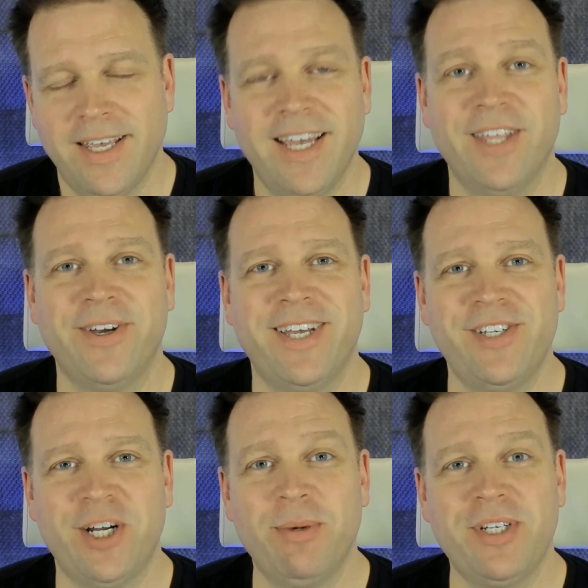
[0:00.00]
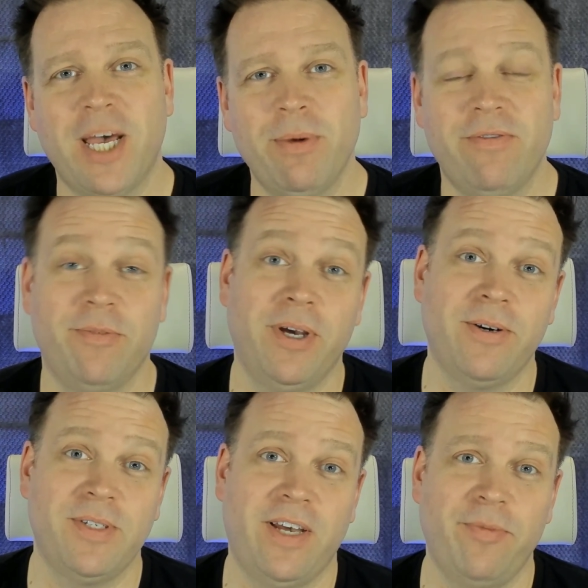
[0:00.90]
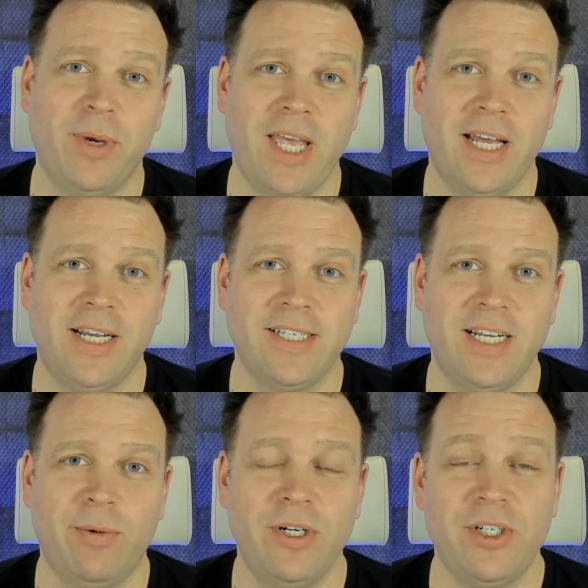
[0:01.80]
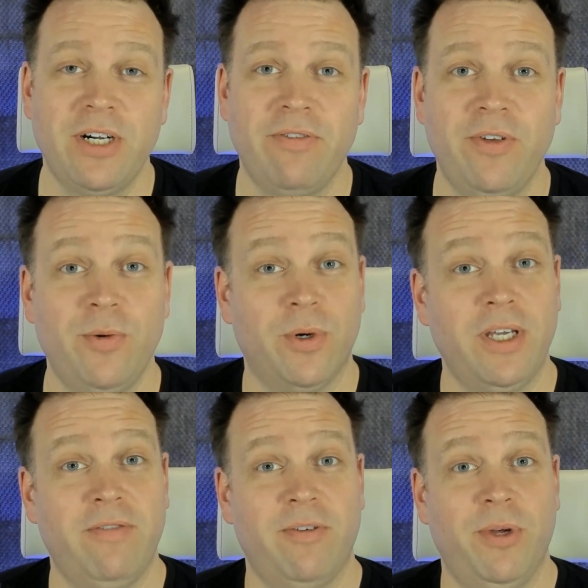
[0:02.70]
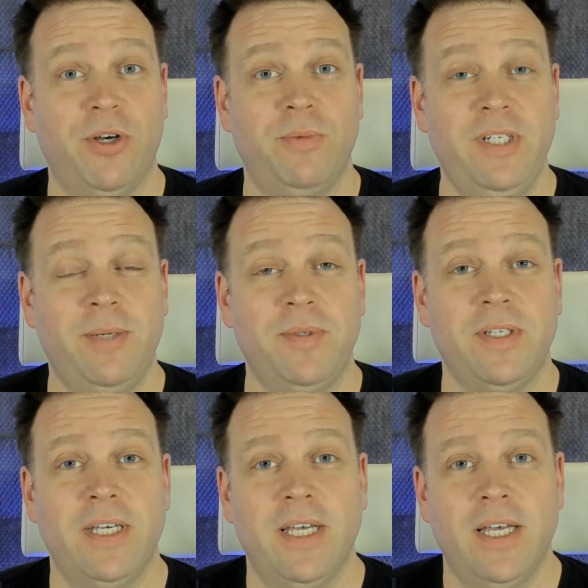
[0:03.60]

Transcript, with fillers: Hello again, Jeremy Chapman from Microsoft Mechanics, and I want to share a few working from home tips.